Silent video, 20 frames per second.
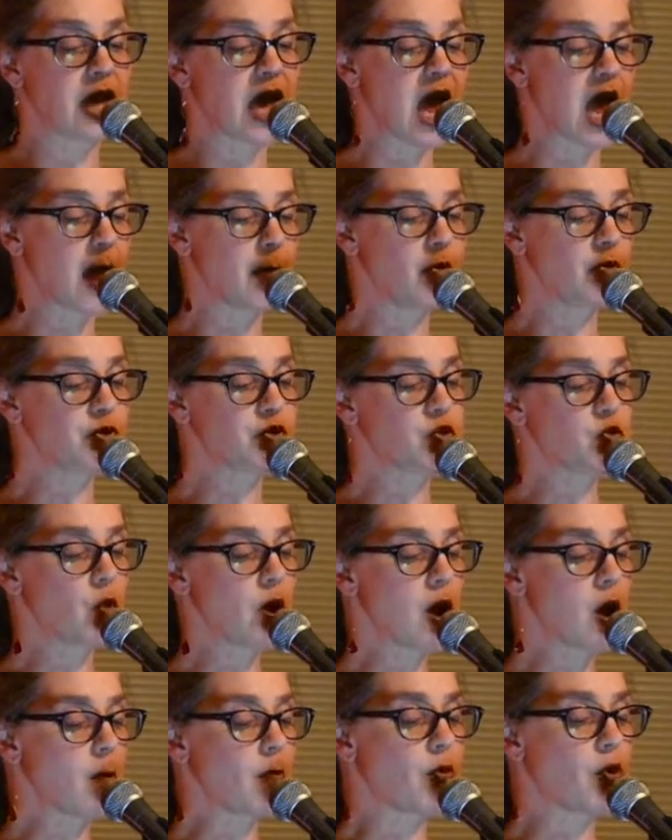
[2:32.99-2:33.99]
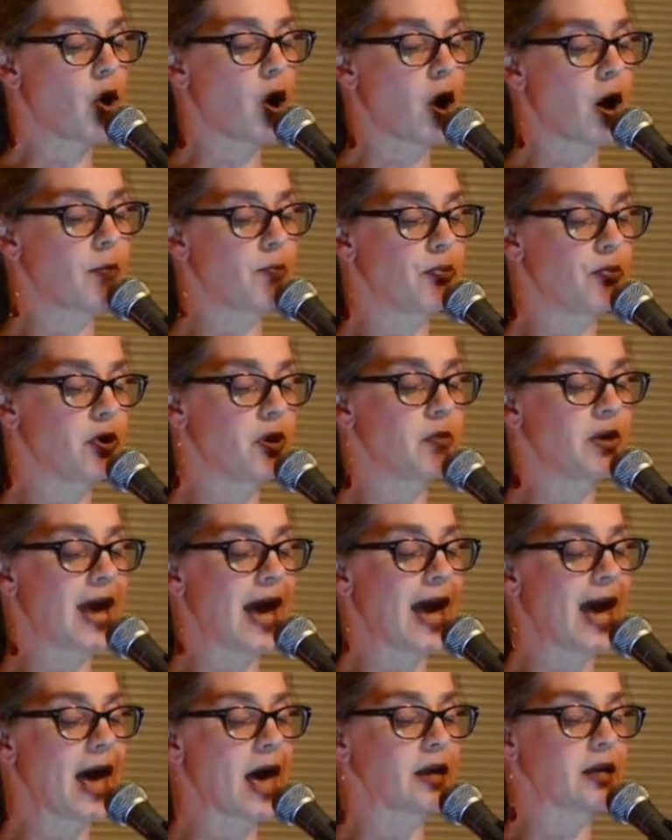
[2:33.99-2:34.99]
able to wear a broad-brimmed
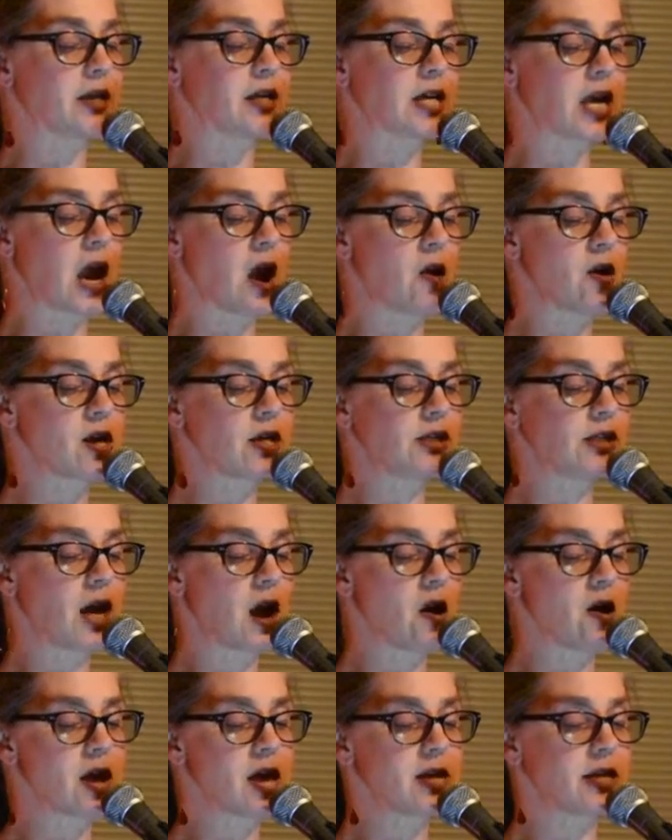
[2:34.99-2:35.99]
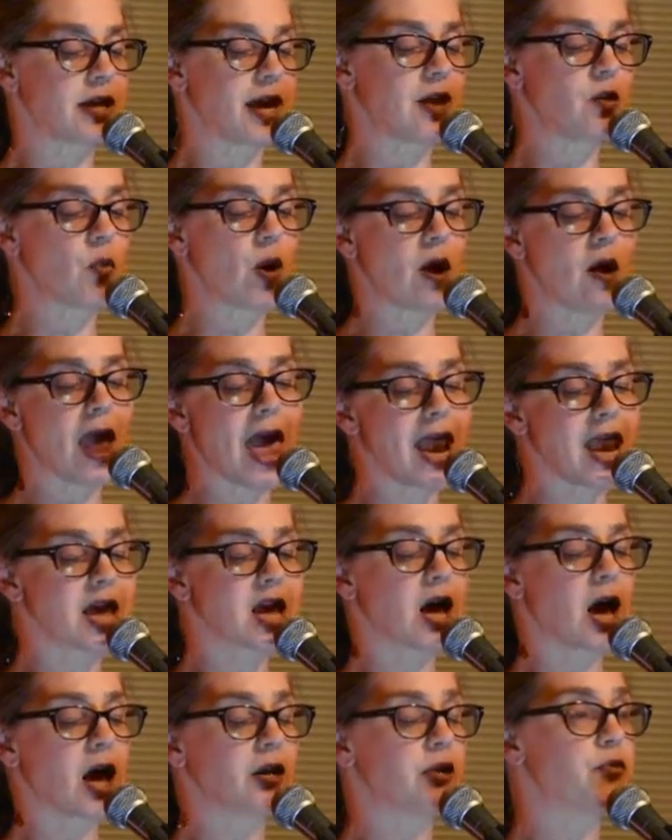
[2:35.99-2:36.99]
hat, and carry a lariat, and wear any
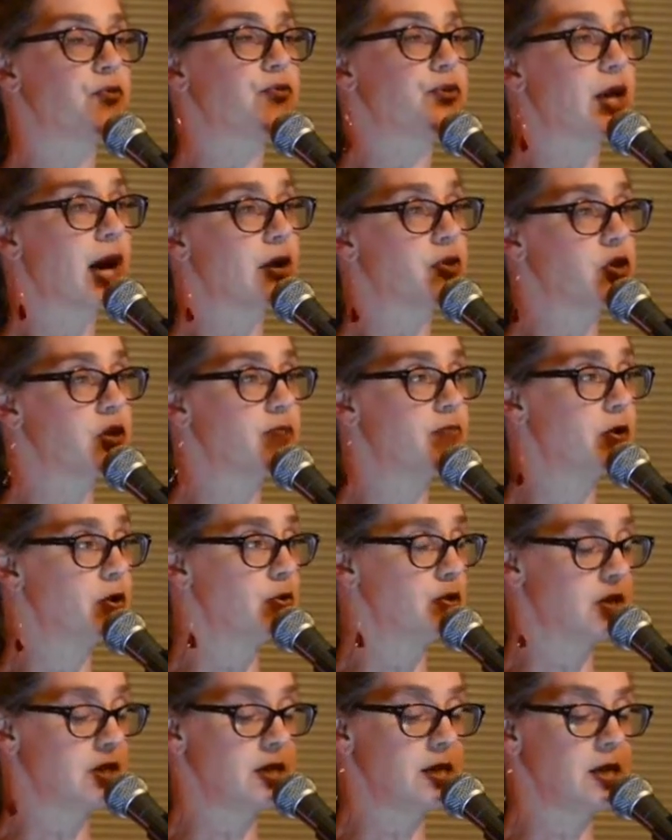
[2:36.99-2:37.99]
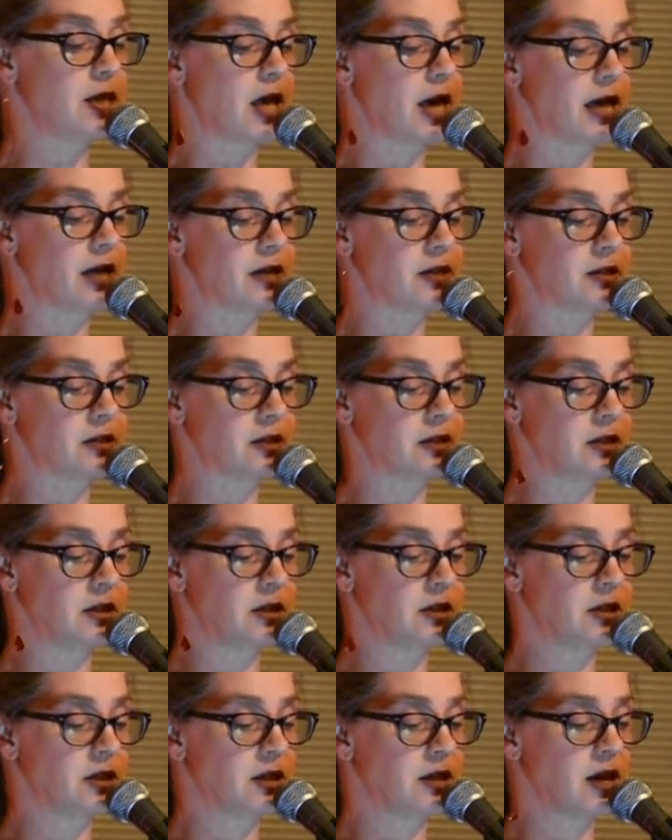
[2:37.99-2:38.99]
kind of flashy boots he liked,
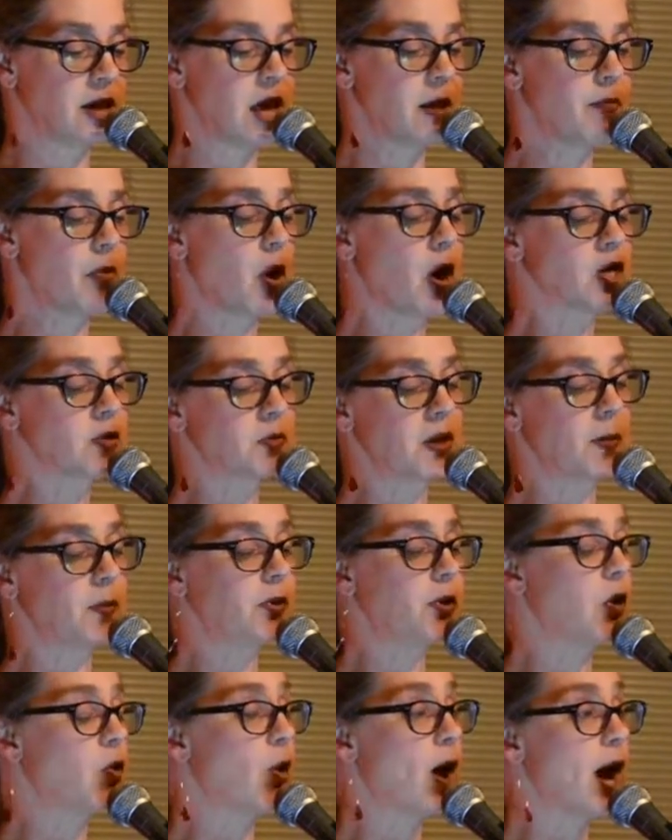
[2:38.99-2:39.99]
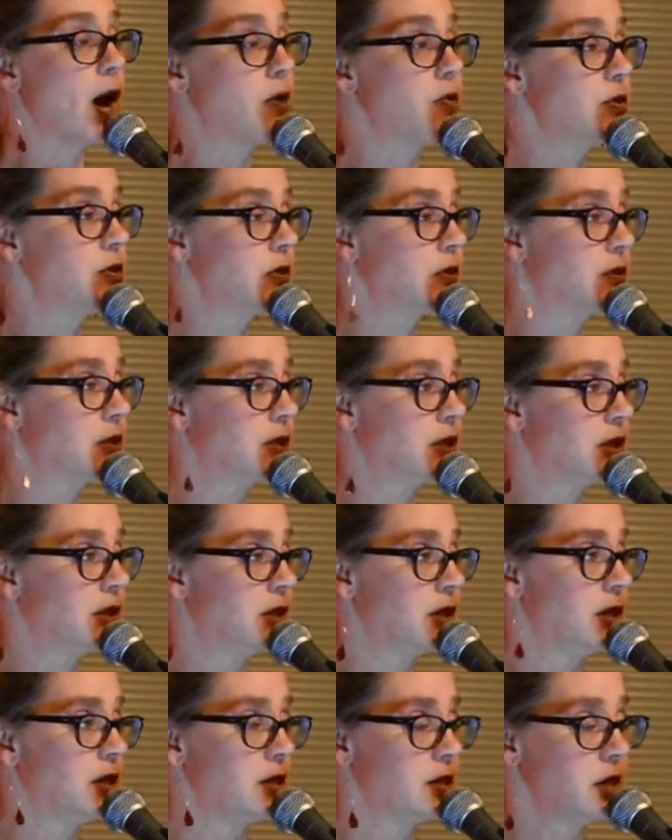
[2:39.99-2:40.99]
and boss people around.
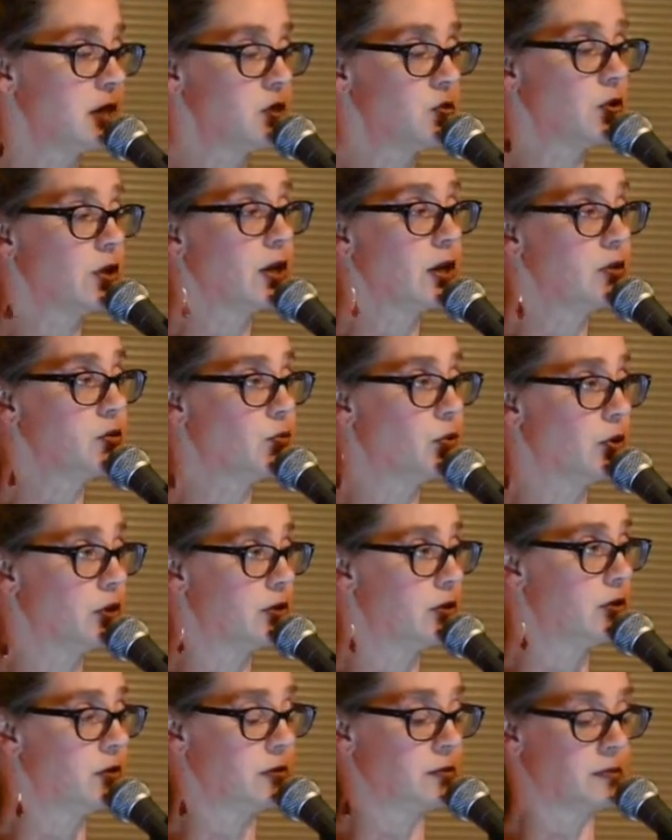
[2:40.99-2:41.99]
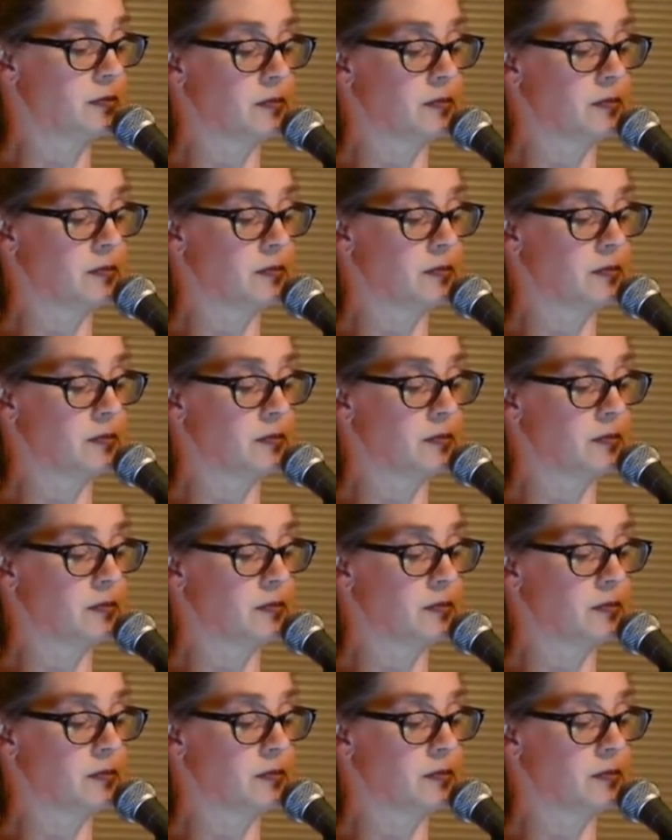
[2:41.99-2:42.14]
These were his woods.